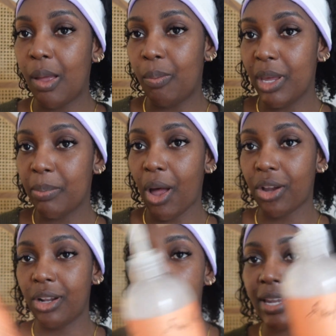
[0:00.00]
Big
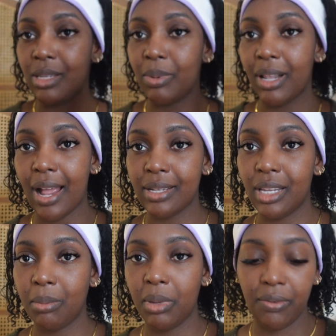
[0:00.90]
bottle, and it's been
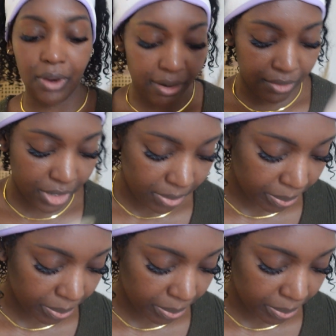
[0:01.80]
lasting me forever.